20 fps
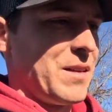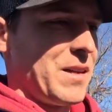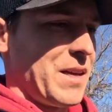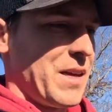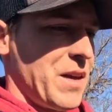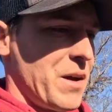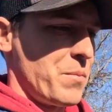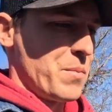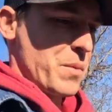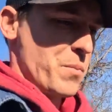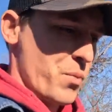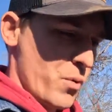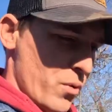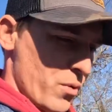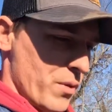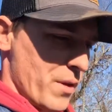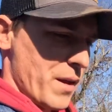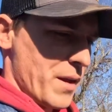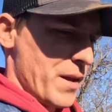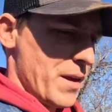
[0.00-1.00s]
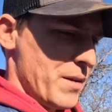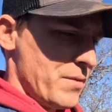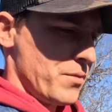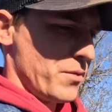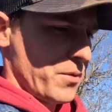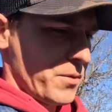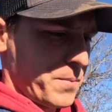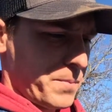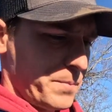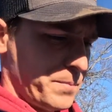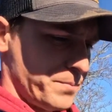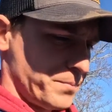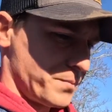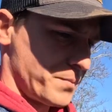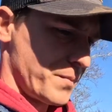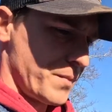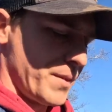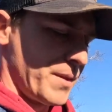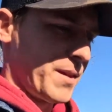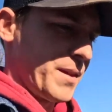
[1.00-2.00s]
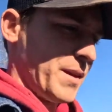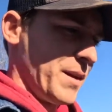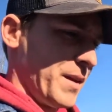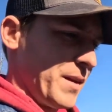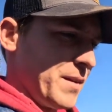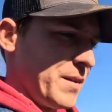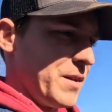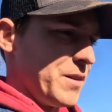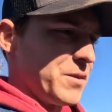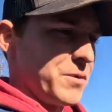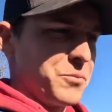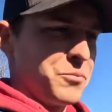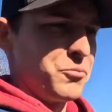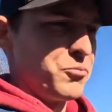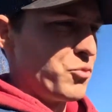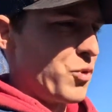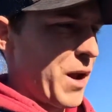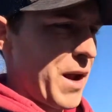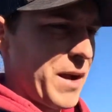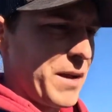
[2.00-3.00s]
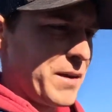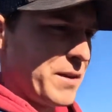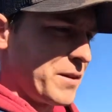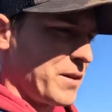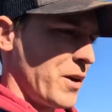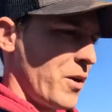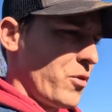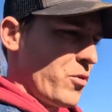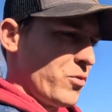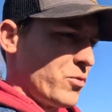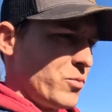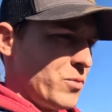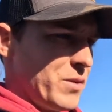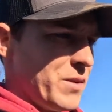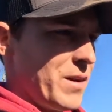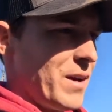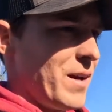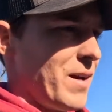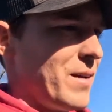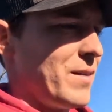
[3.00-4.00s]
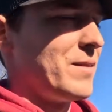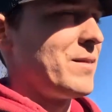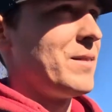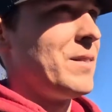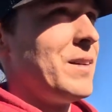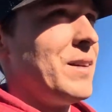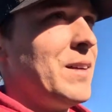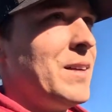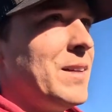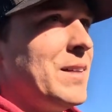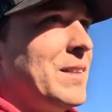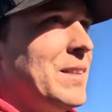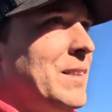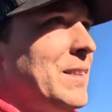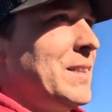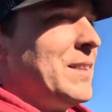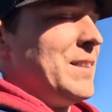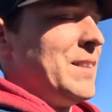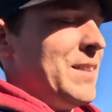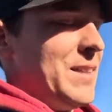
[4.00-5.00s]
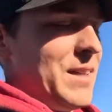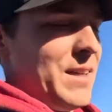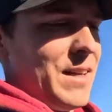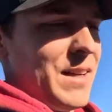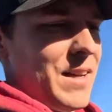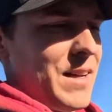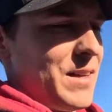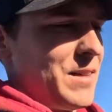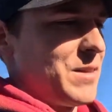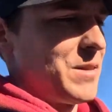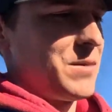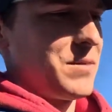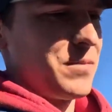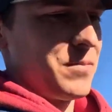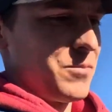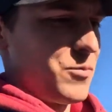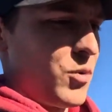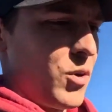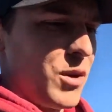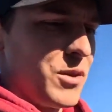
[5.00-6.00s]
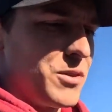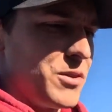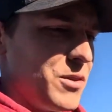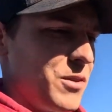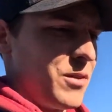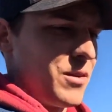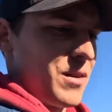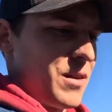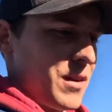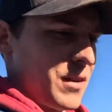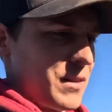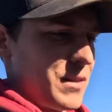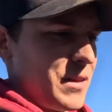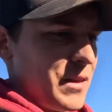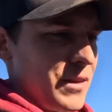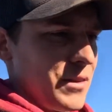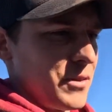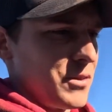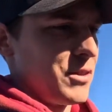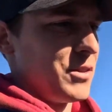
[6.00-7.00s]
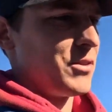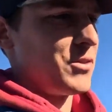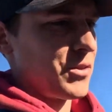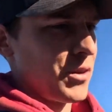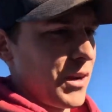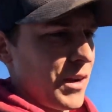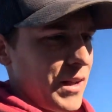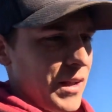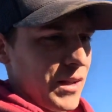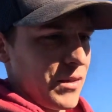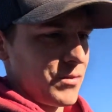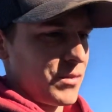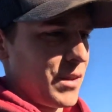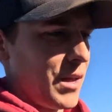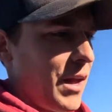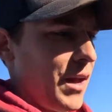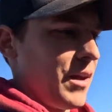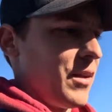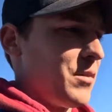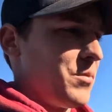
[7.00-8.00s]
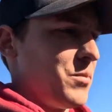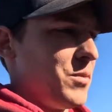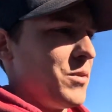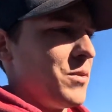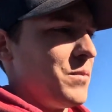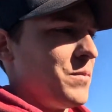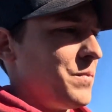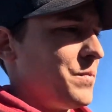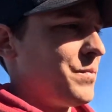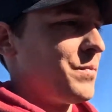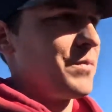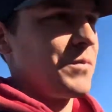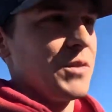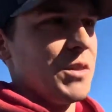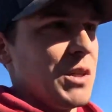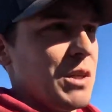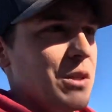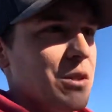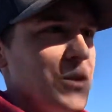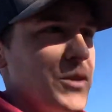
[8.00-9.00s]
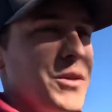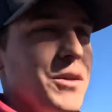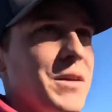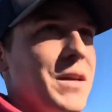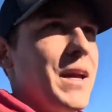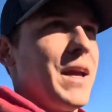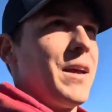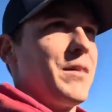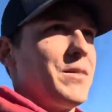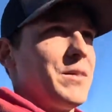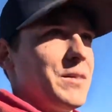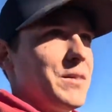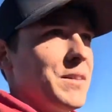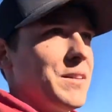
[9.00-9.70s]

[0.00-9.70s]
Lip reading: He helped me pull that heifer, and it was raining cold one night, and I was watching her, and I could tell she was trying to have the calf, but she just couldn't have it.